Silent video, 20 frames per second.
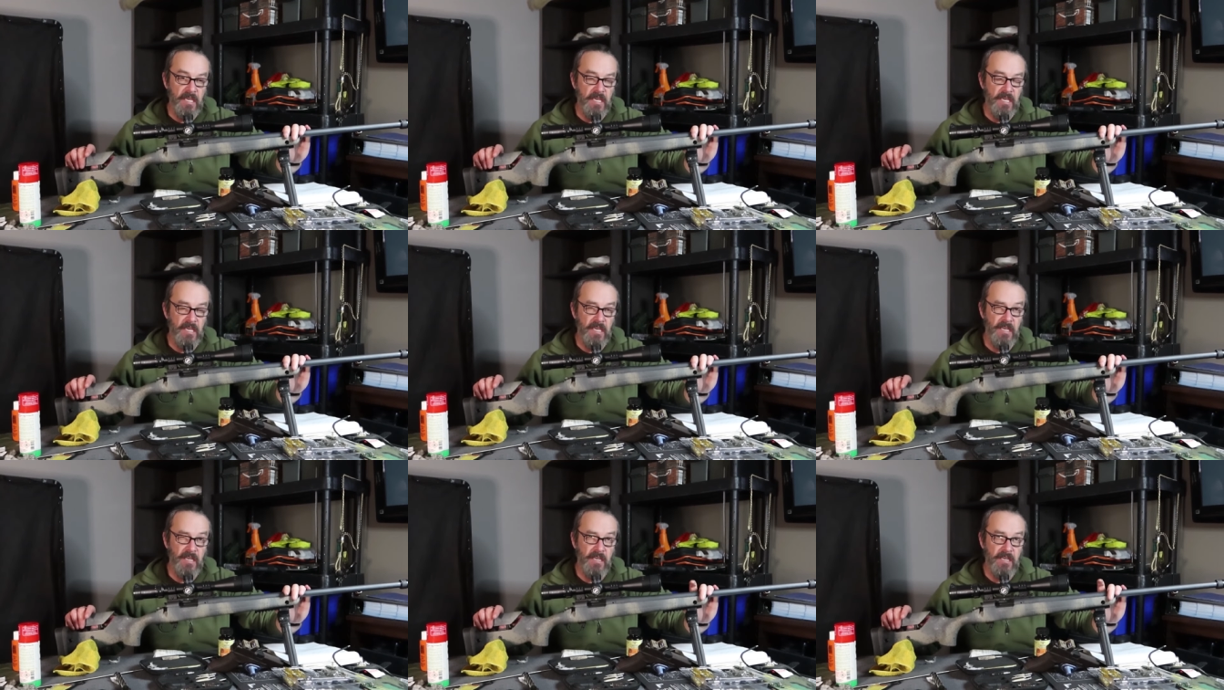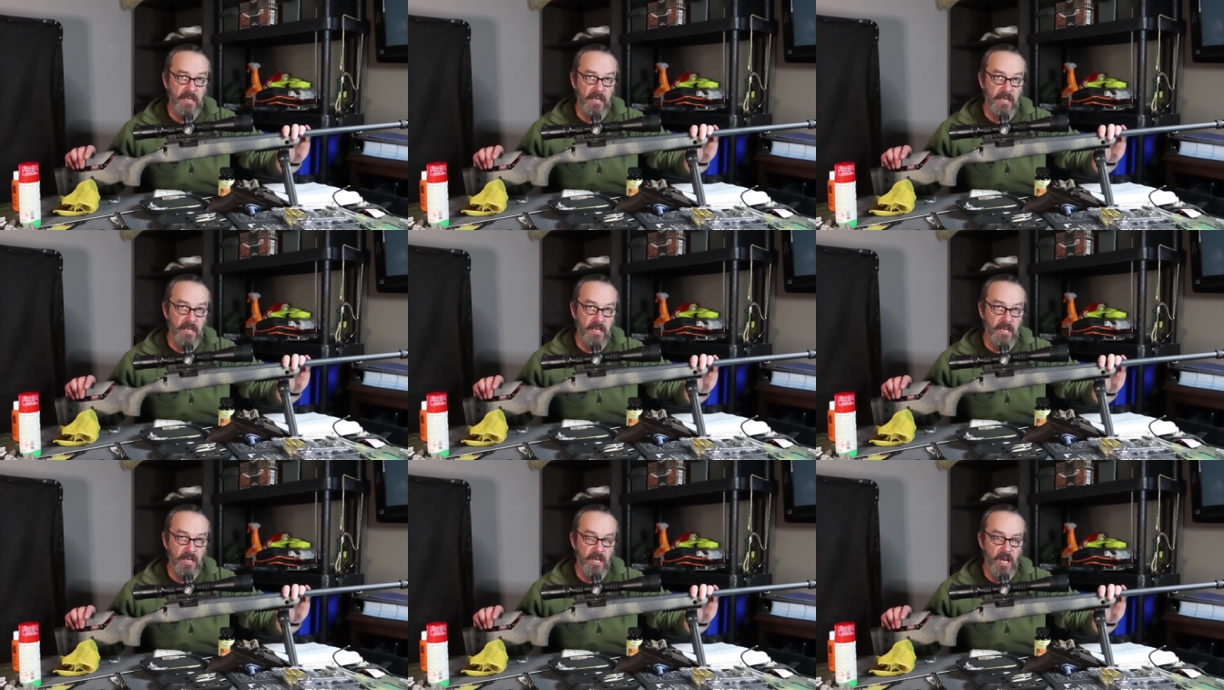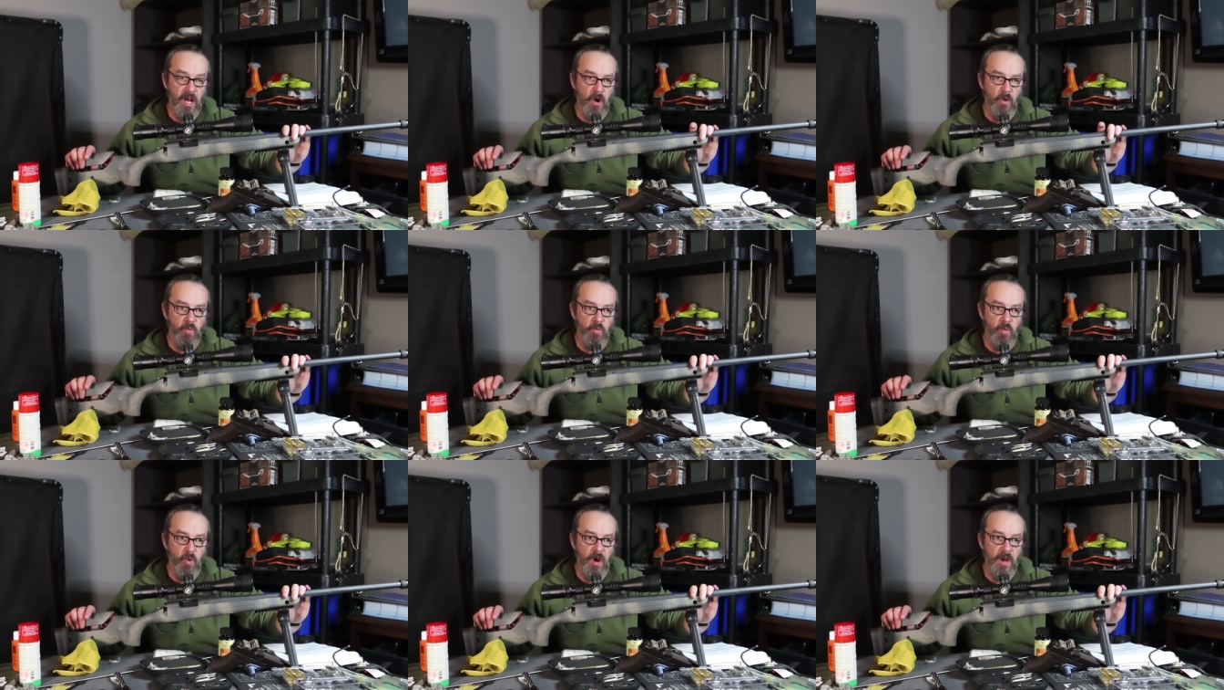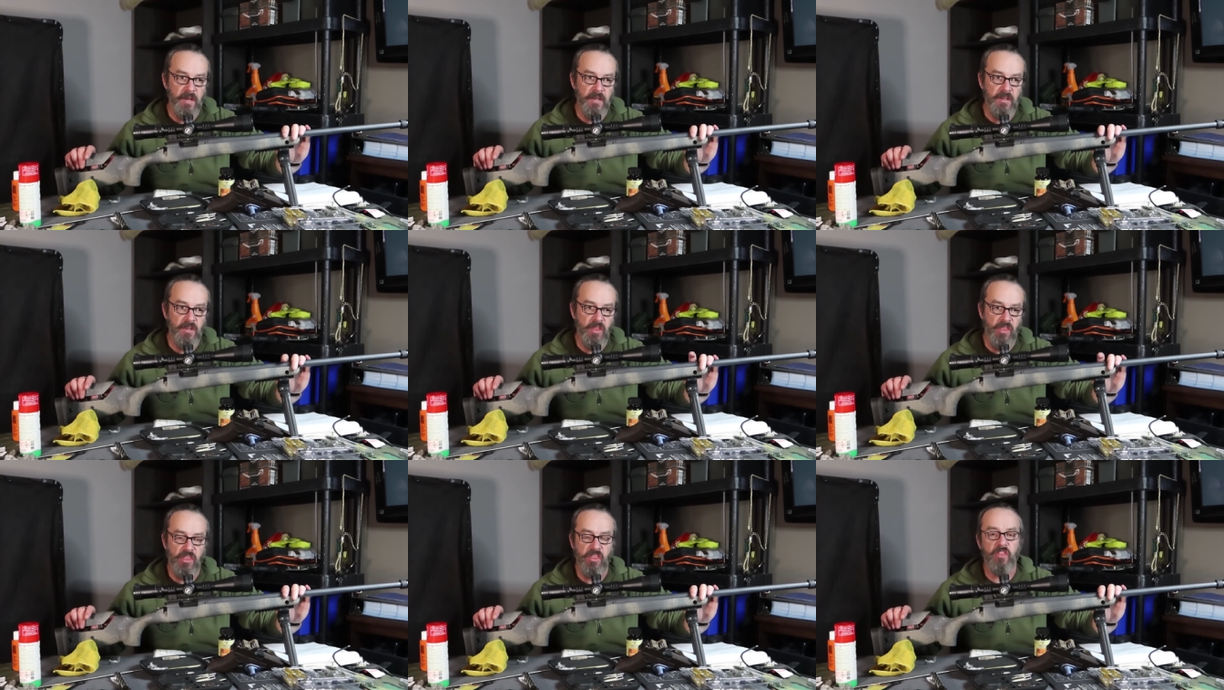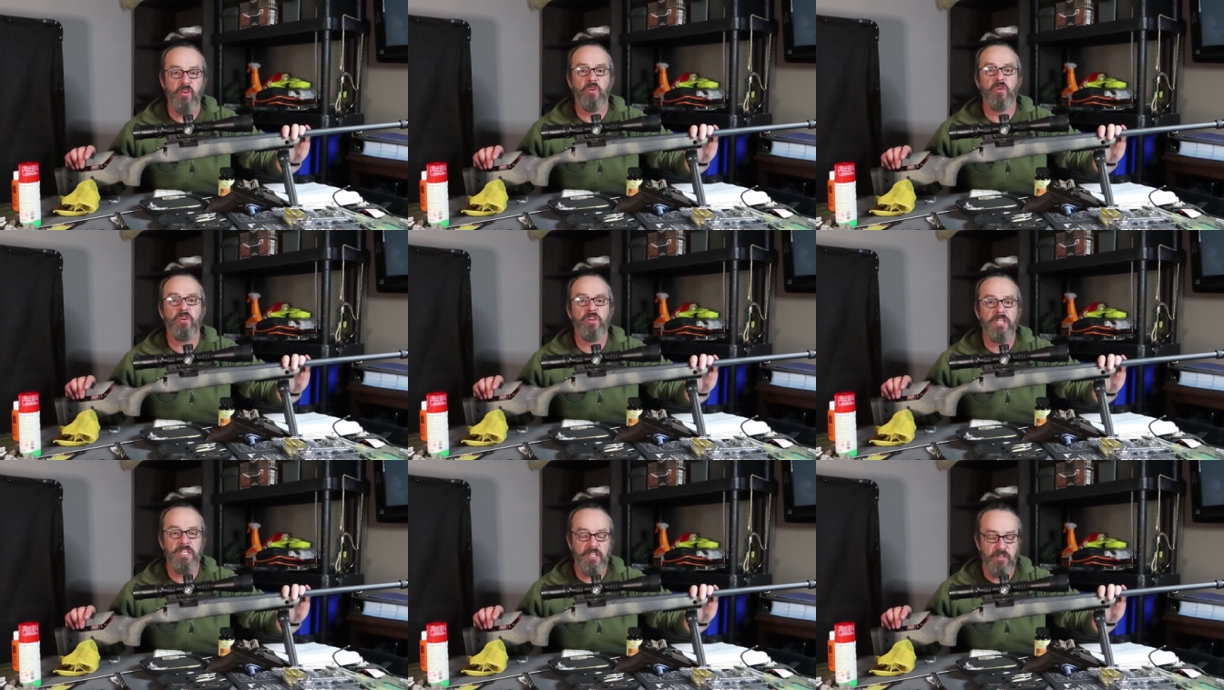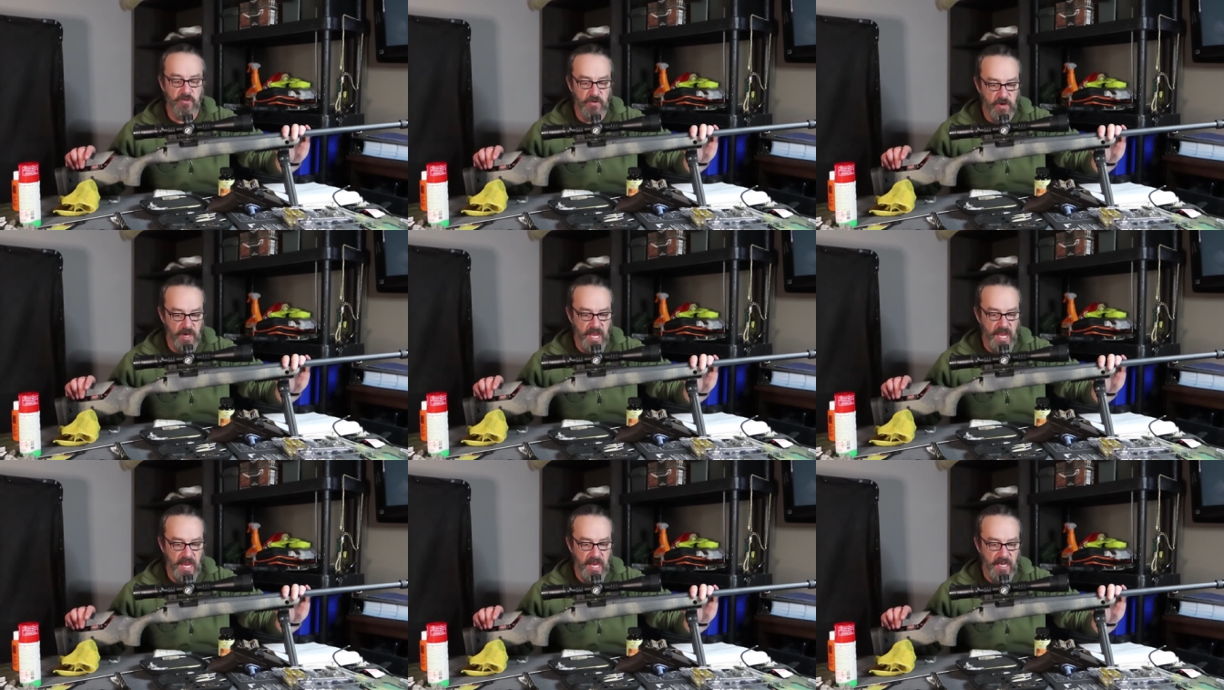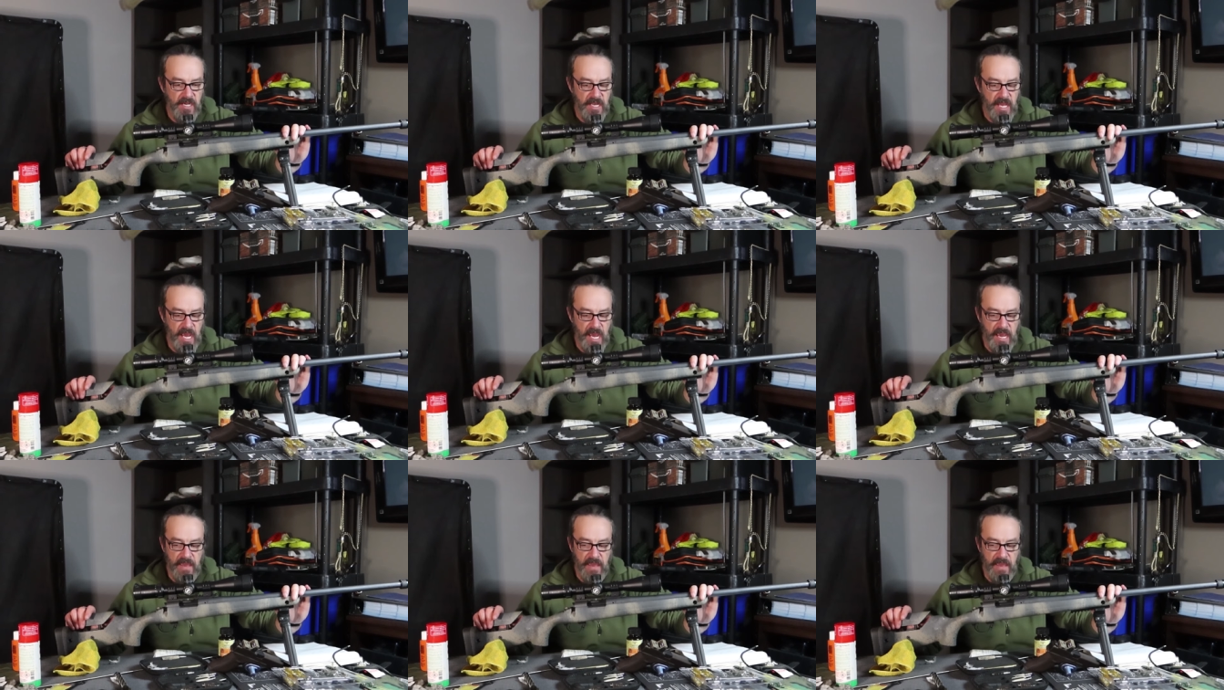in uh, a one thirty grain,